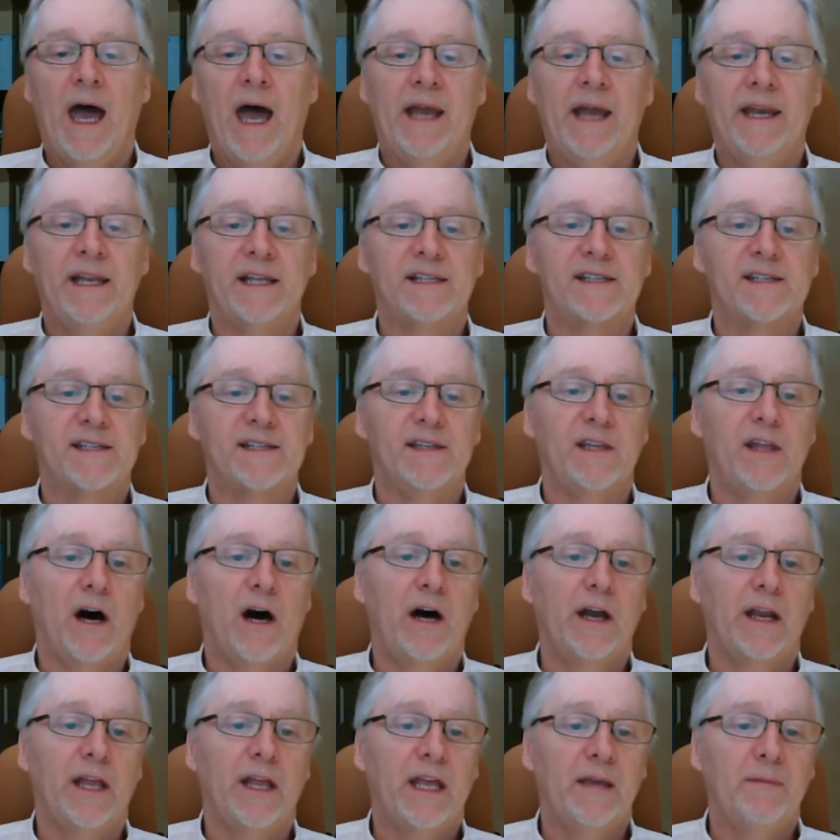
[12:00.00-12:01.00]
And it's
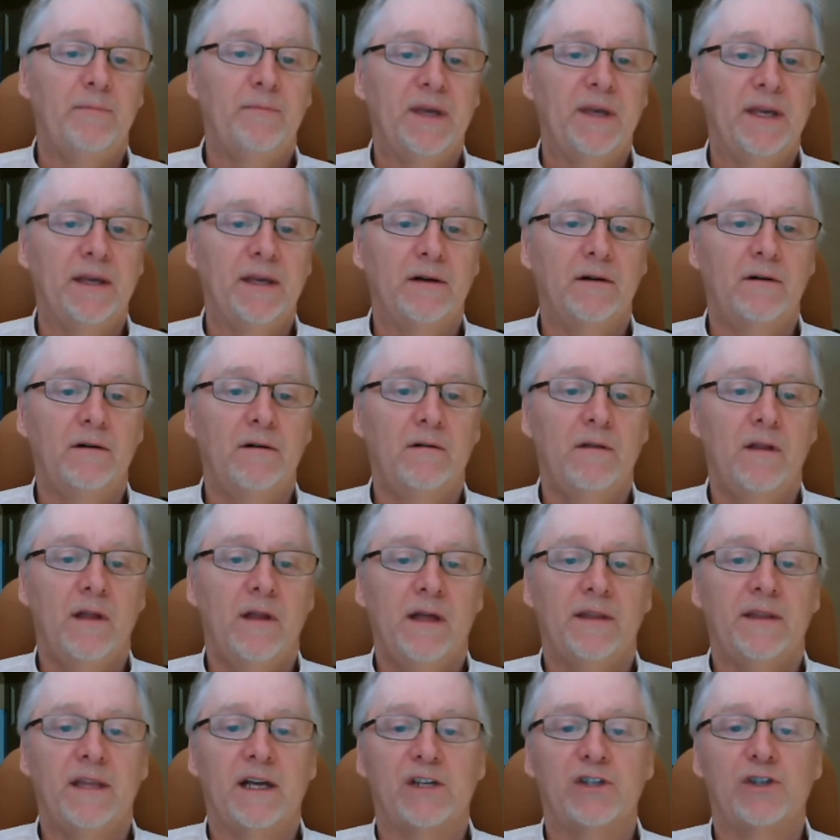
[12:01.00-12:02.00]
not a pill
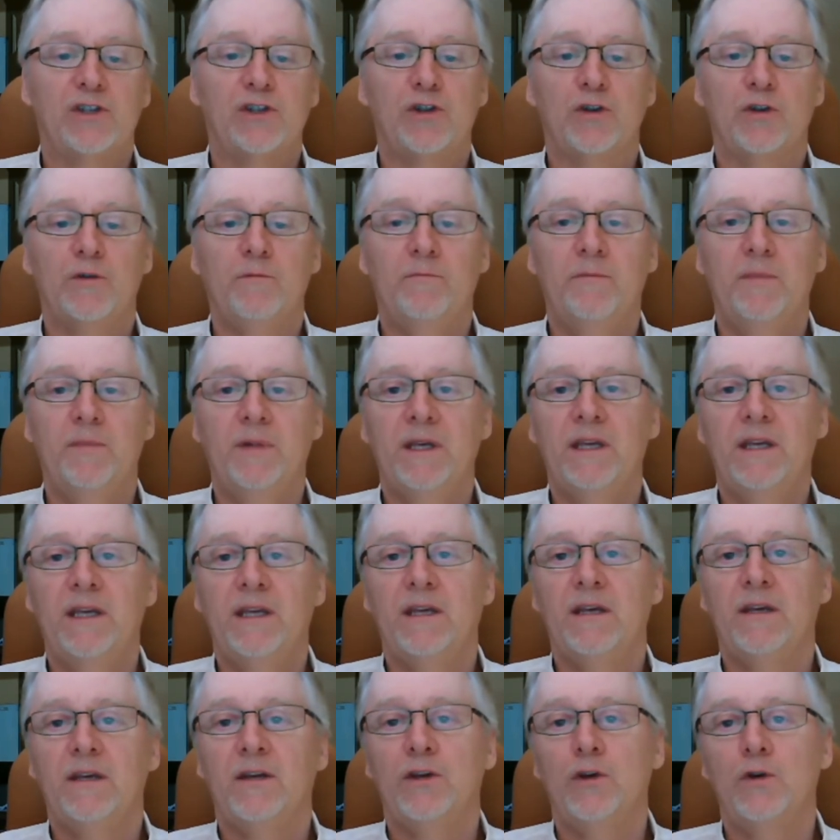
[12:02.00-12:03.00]
that should
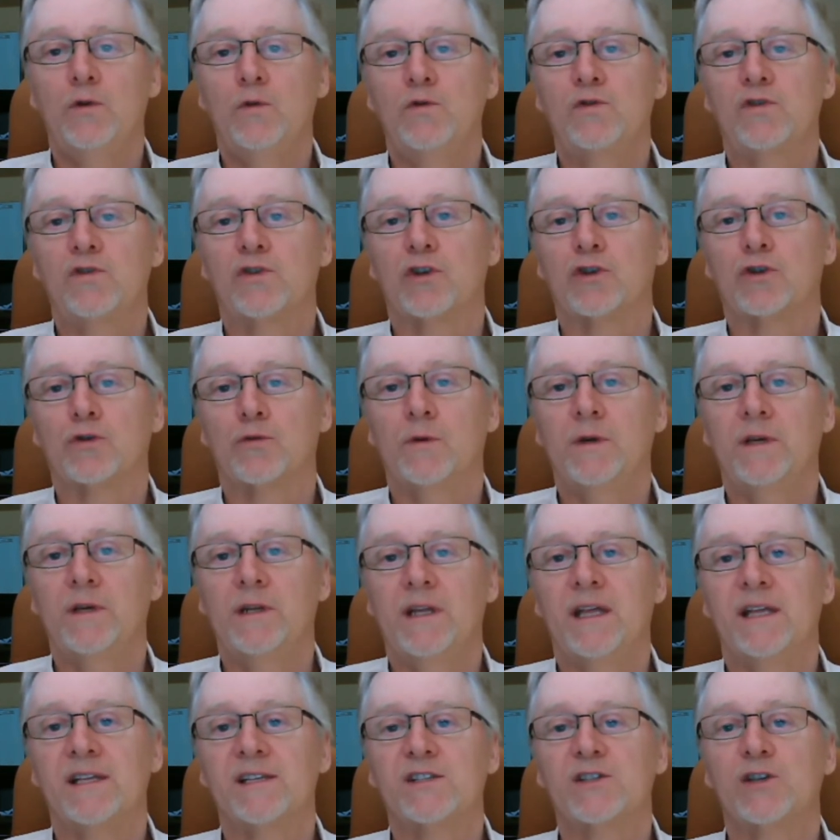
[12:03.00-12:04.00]
be used to
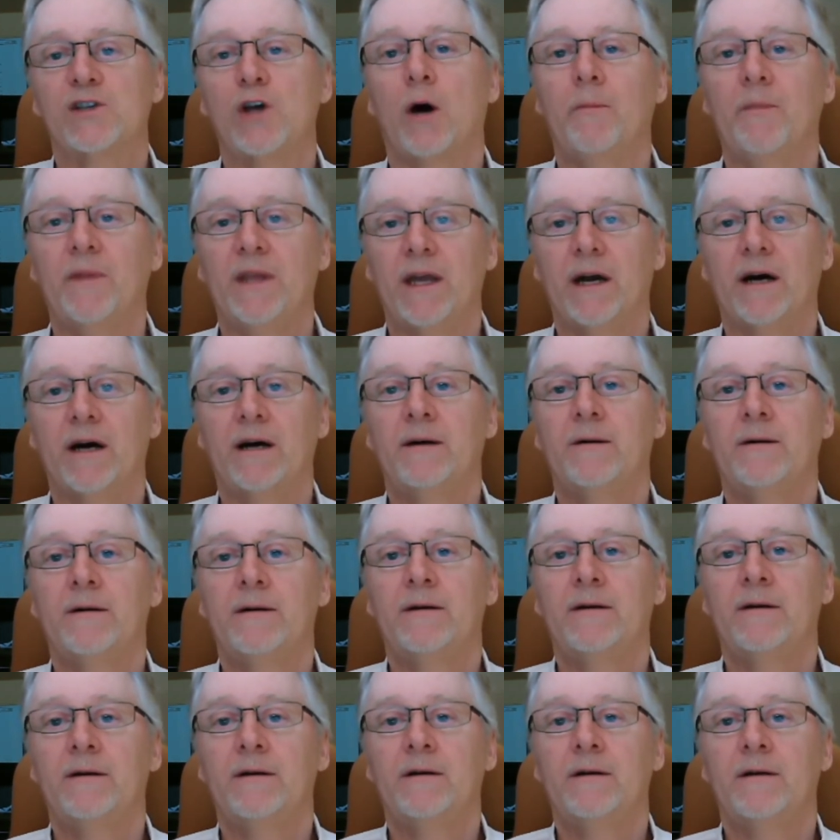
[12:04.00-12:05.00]
treat insomnia.
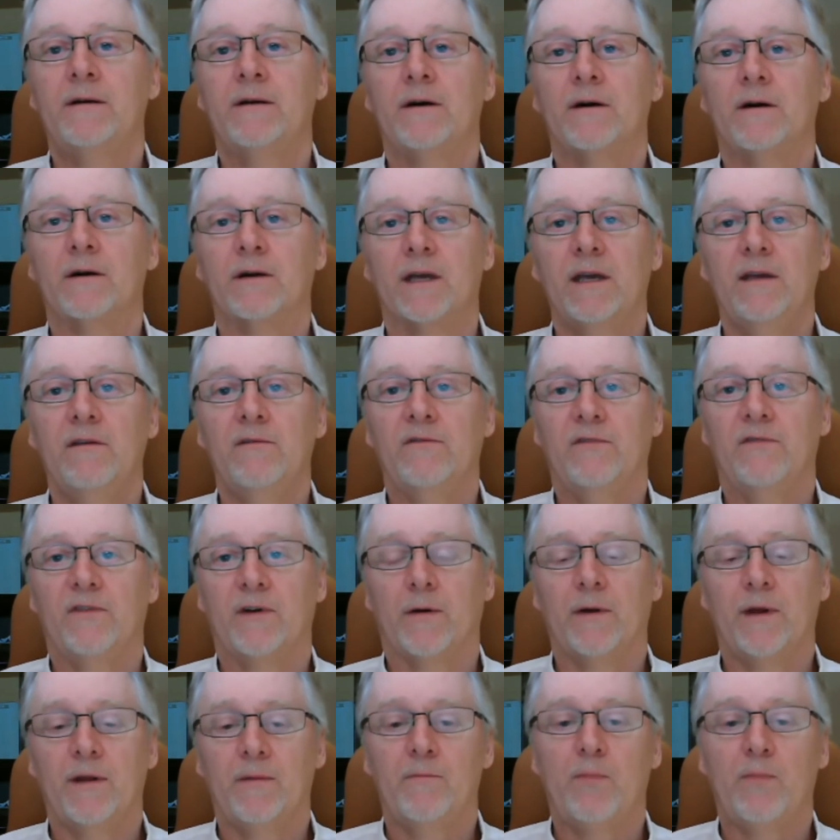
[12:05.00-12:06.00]
Okay,
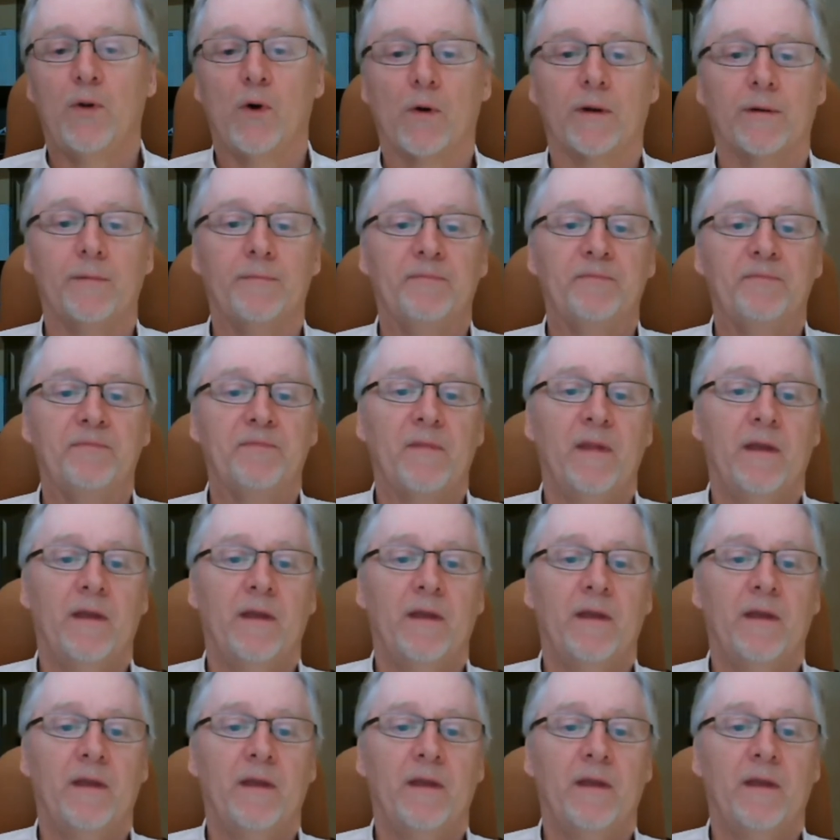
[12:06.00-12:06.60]
very important.